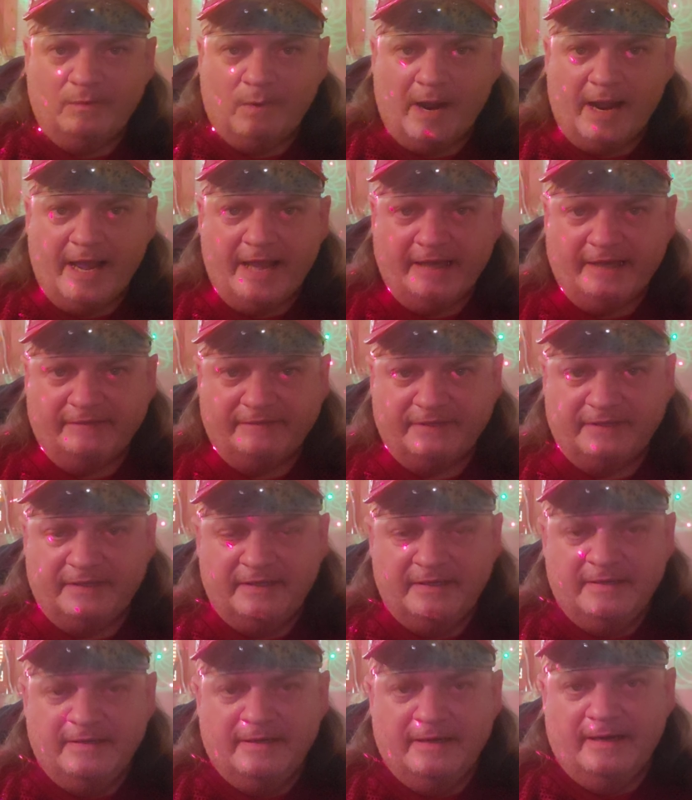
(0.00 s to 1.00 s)
Wade of
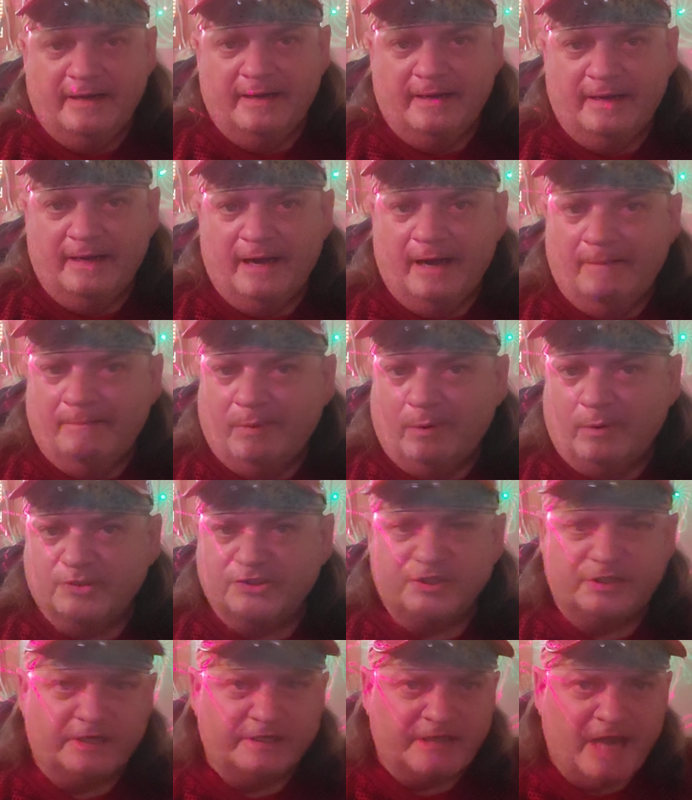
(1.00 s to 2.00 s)

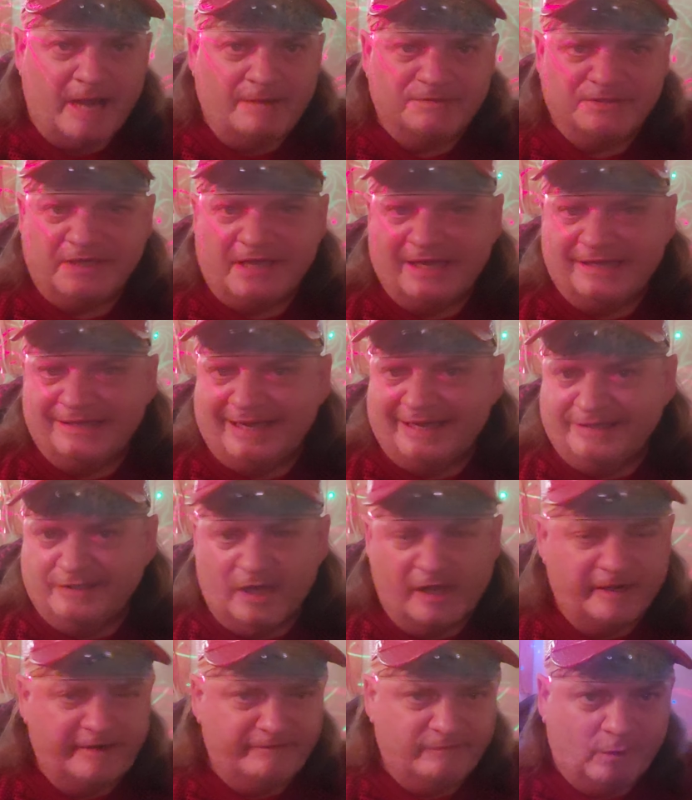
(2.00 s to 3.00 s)
abortion adoption, kind of like
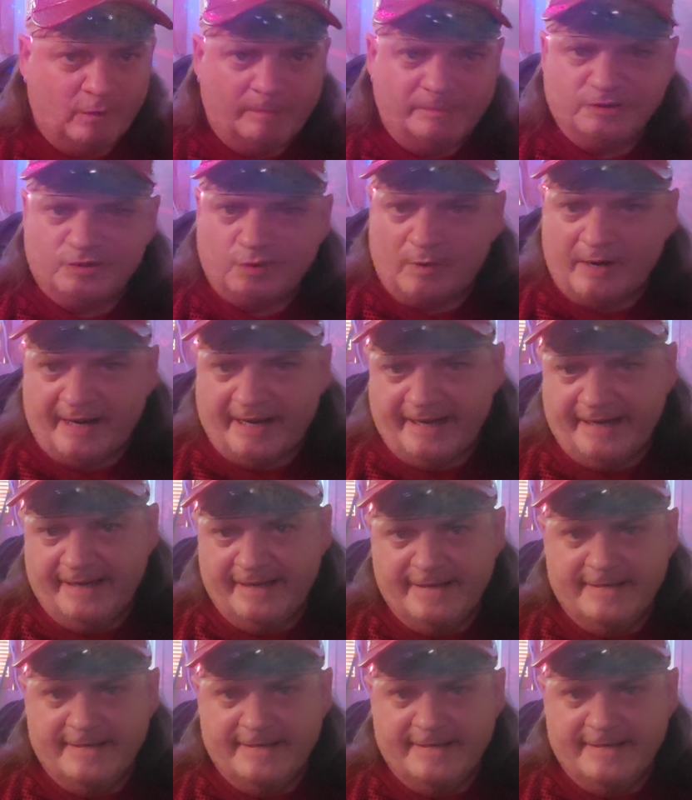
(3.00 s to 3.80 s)
94 between